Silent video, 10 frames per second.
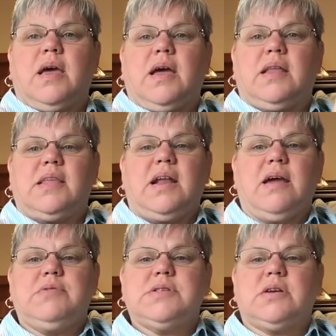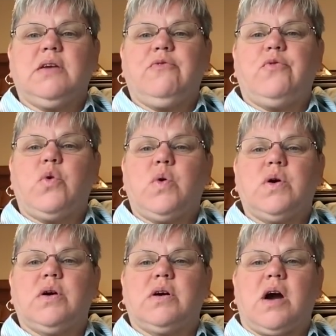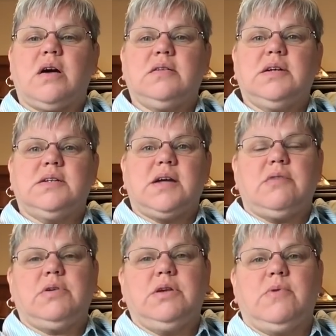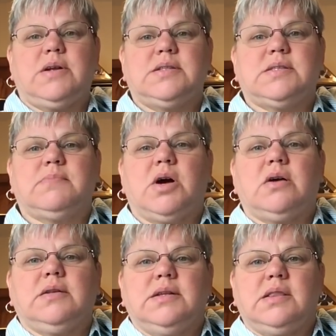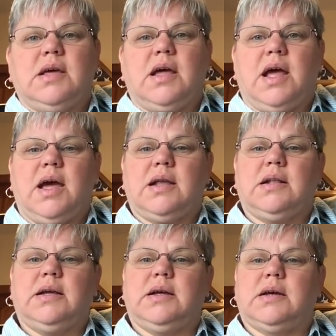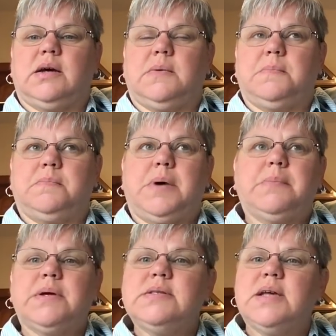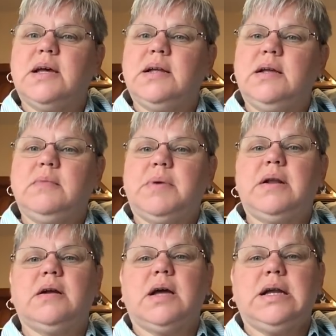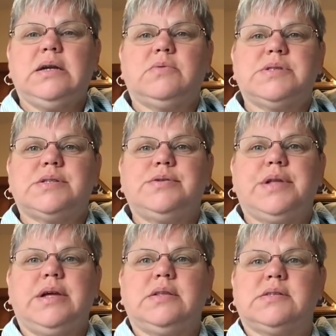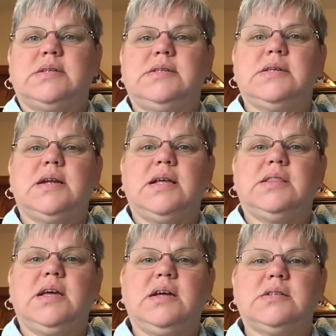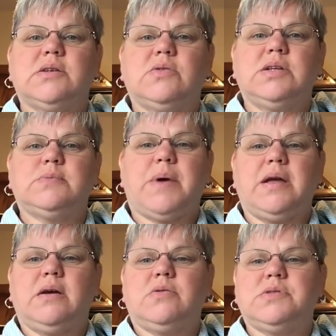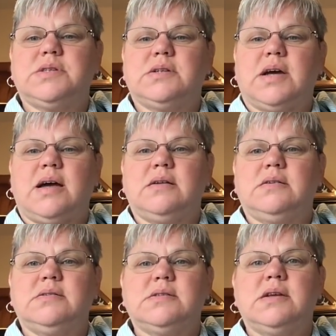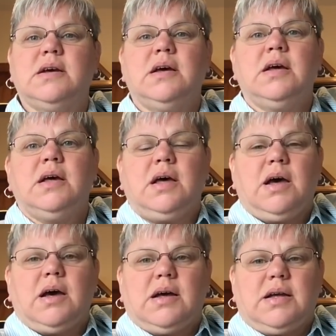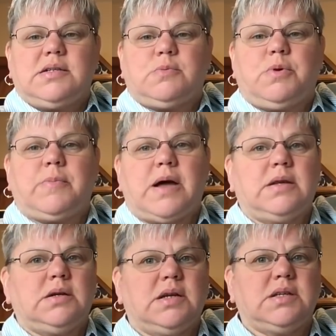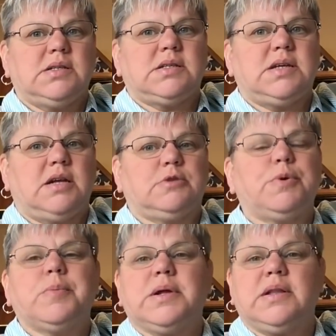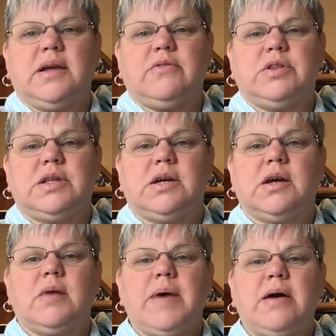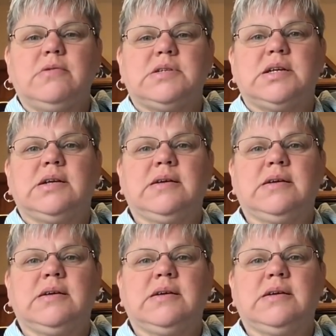And then I was looking for garland. I really wanted some garland that had like pumpkins on it, but kind of was too late in the season, I think. So these pine cones and cotton, I just put them on there. Nothing's attached permanently. Everything can come out.